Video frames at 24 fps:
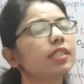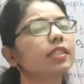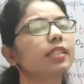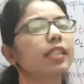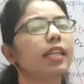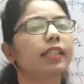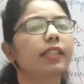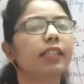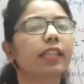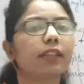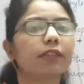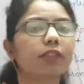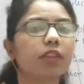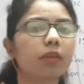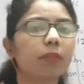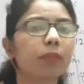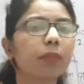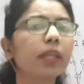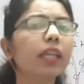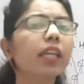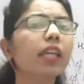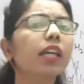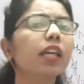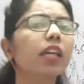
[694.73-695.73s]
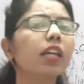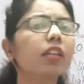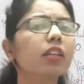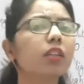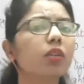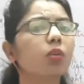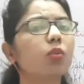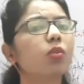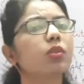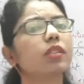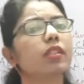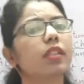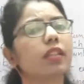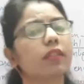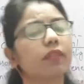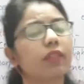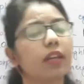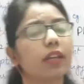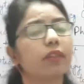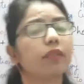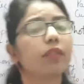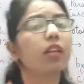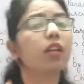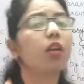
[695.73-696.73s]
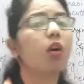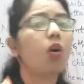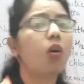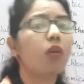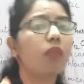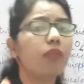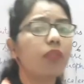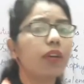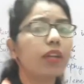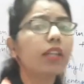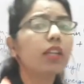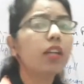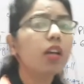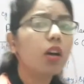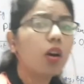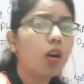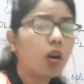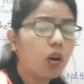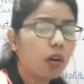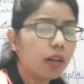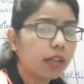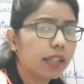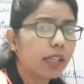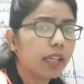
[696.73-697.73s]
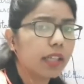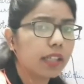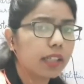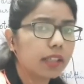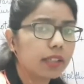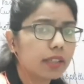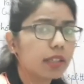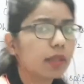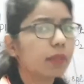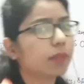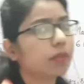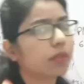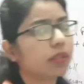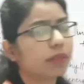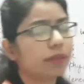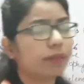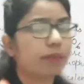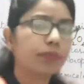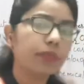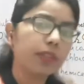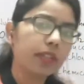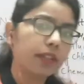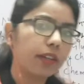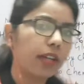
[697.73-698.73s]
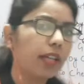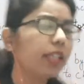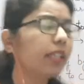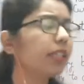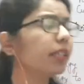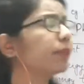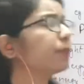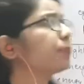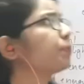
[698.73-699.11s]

then there will be no survival of an organisms, right?